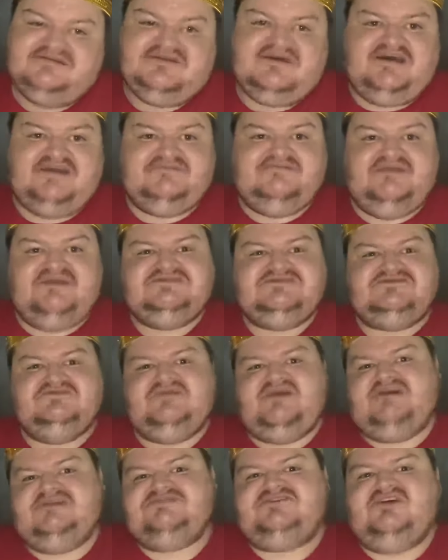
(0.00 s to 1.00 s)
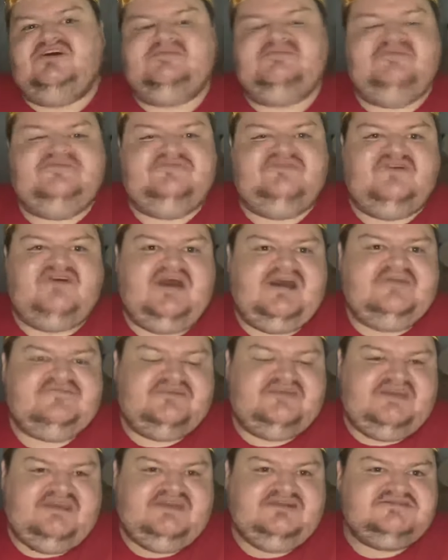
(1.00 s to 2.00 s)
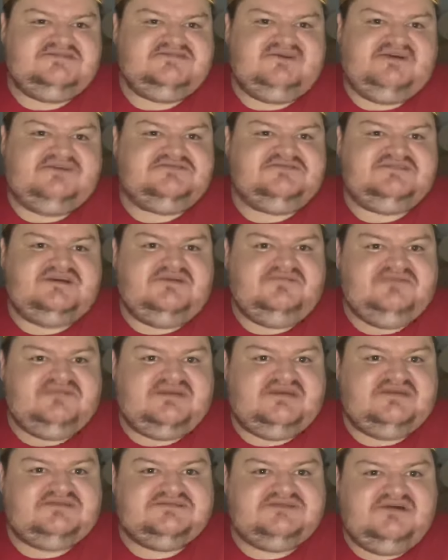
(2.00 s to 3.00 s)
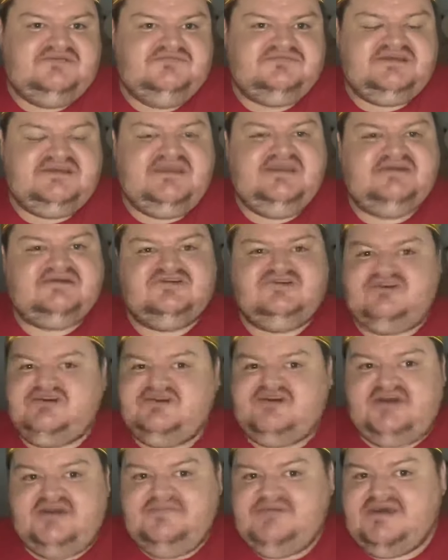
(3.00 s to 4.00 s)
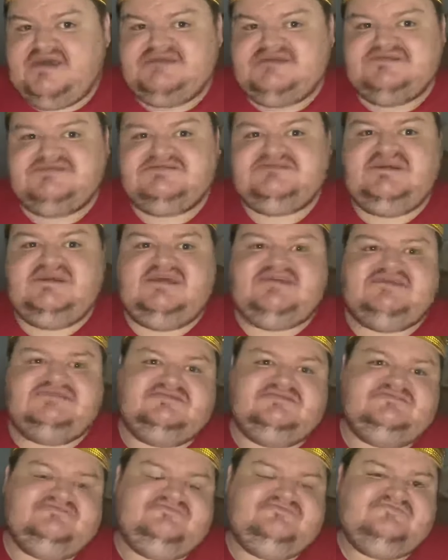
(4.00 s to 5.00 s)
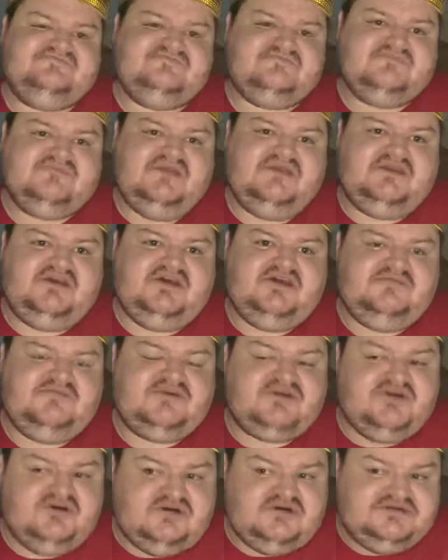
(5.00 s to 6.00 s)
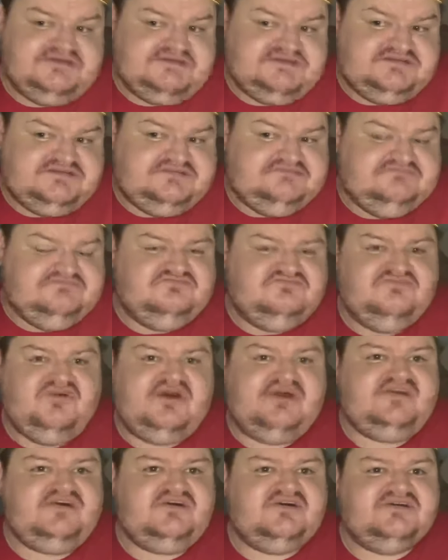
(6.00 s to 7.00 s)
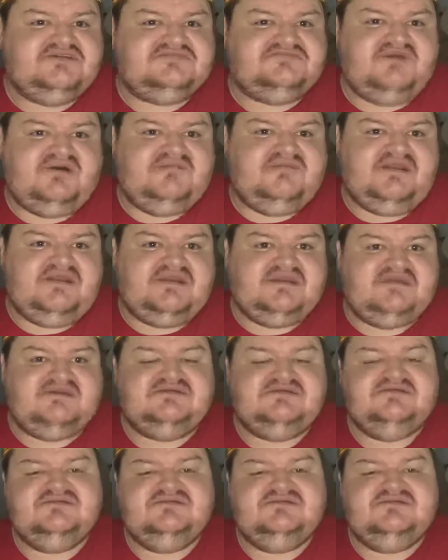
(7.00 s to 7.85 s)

I've missed all that time of not having it. So I sold it. I sold it and got an iPad instead. You know, because why not? It's my money.